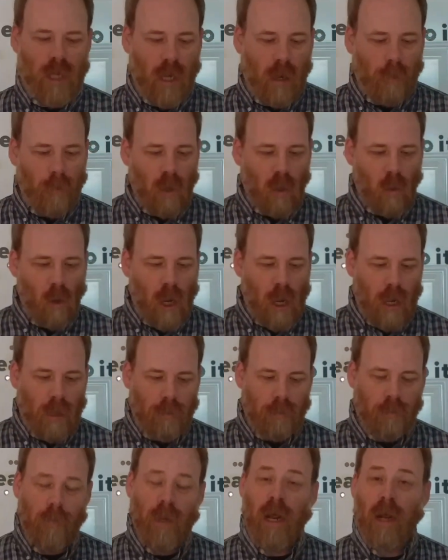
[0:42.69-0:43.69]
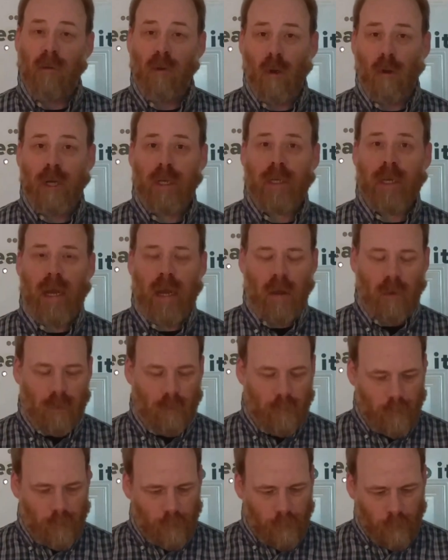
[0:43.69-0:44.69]
Number one, I wrote it
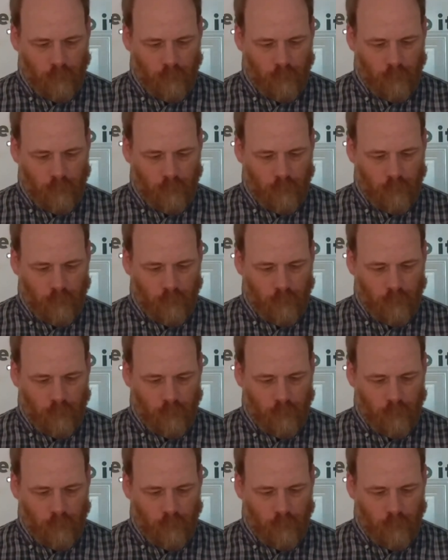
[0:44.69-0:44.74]
down.